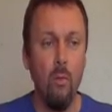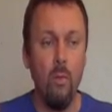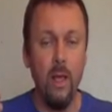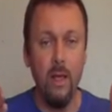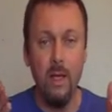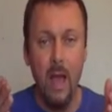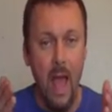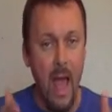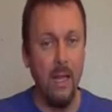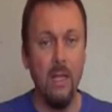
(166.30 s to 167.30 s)
We
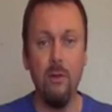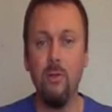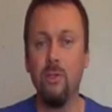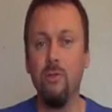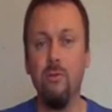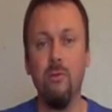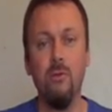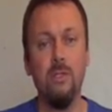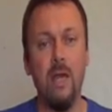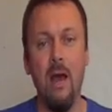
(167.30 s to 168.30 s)
had to introduce new
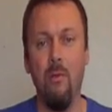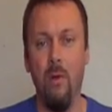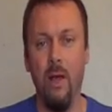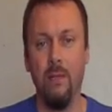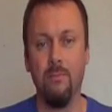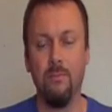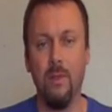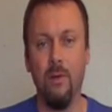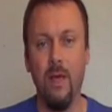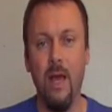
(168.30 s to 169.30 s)
foods that way,
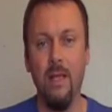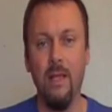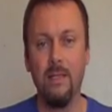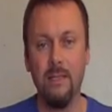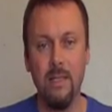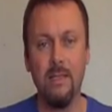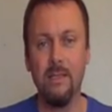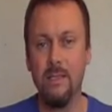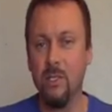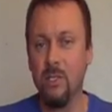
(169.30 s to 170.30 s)
okay? It's
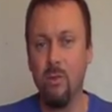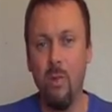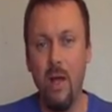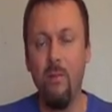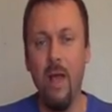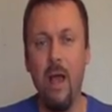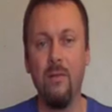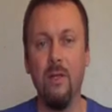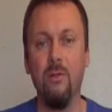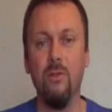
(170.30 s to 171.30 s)
just the way we
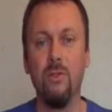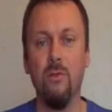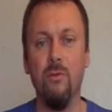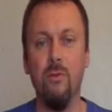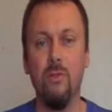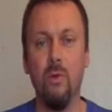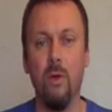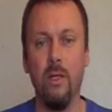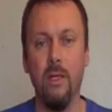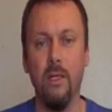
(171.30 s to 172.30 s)
have to introduce the foods to
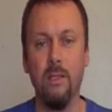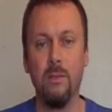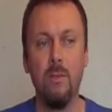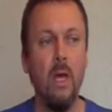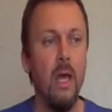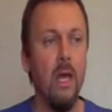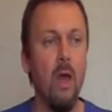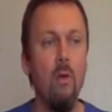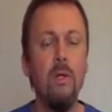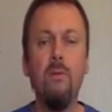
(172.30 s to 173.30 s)
our kids.
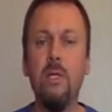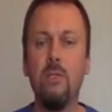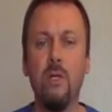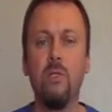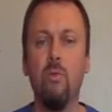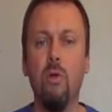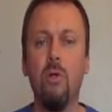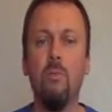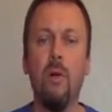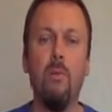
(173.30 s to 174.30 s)
He only really drinks
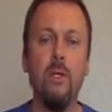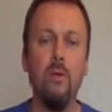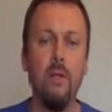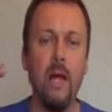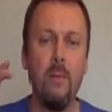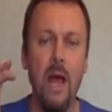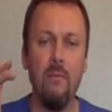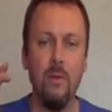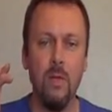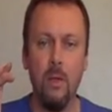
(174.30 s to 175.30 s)
water, but we do let him
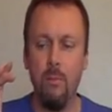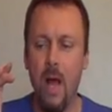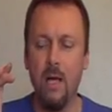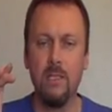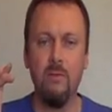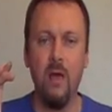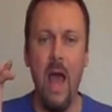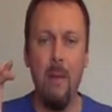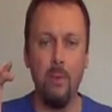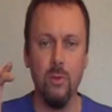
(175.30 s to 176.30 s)
have a box of
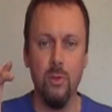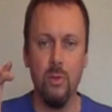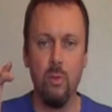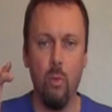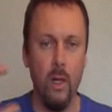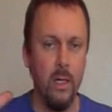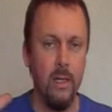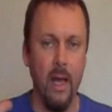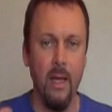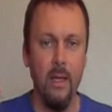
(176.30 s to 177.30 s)
apple juice, 1 a
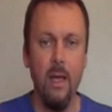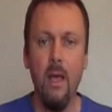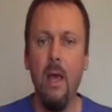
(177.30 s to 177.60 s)
day.